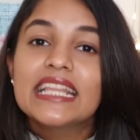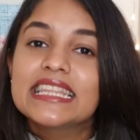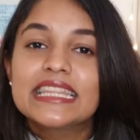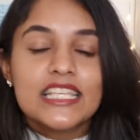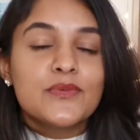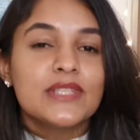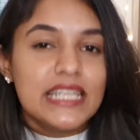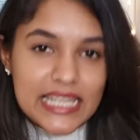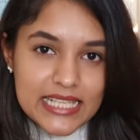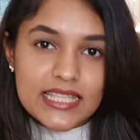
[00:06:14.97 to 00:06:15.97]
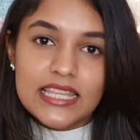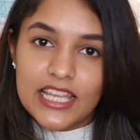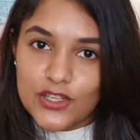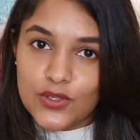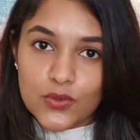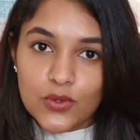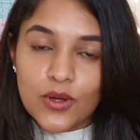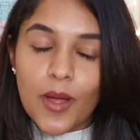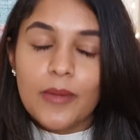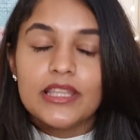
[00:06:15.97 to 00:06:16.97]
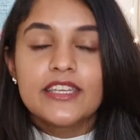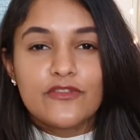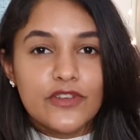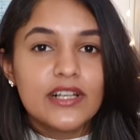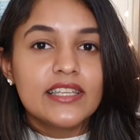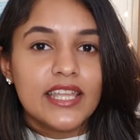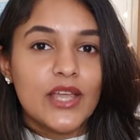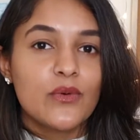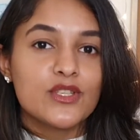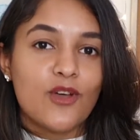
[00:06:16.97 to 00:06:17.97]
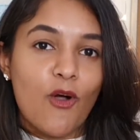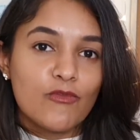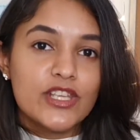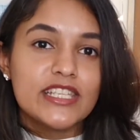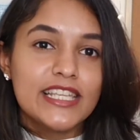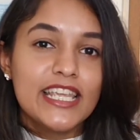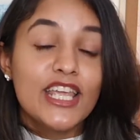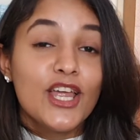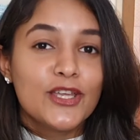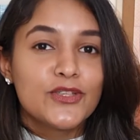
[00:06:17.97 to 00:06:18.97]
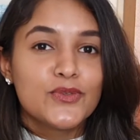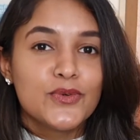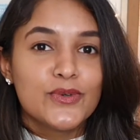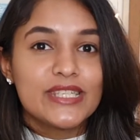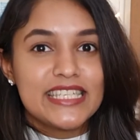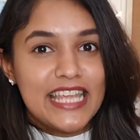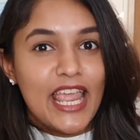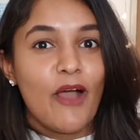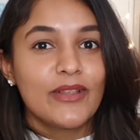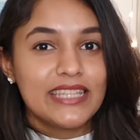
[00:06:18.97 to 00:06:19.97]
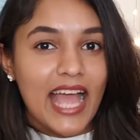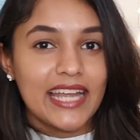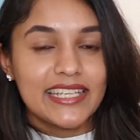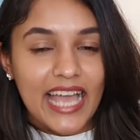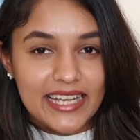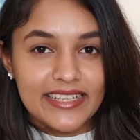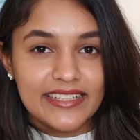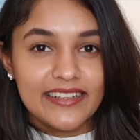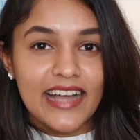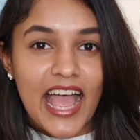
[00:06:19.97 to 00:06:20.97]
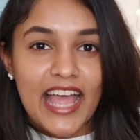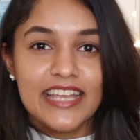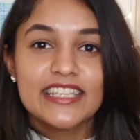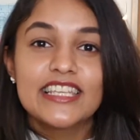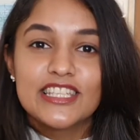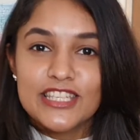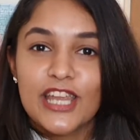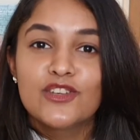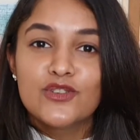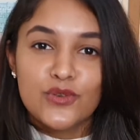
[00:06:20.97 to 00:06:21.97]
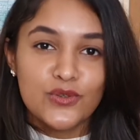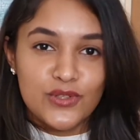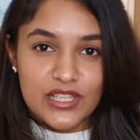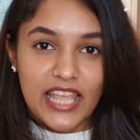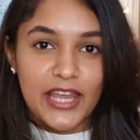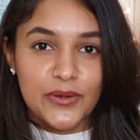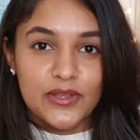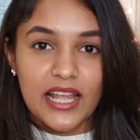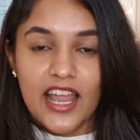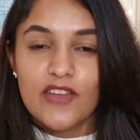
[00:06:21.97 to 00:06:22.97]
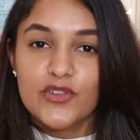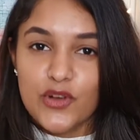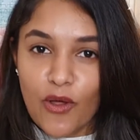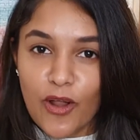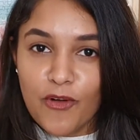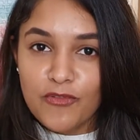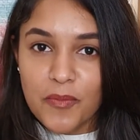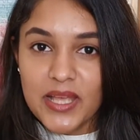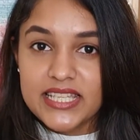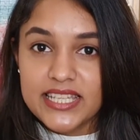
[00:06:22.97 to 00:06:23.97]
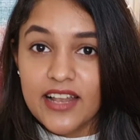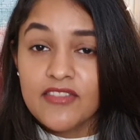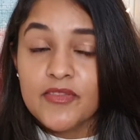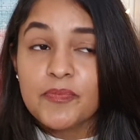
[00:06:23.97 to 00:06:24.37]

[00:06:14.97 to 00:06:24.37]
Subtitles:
This was the easy thing to do. The difficult thing was obviously to stay on that calendar and stay true to the schedule that I have drawn out for myself.